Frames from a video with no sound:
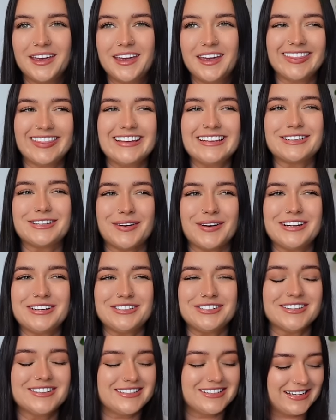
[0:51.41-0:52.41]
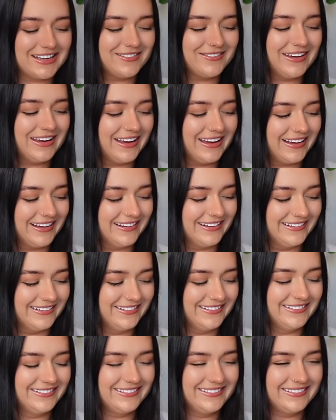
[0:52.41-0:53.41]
These questions are giving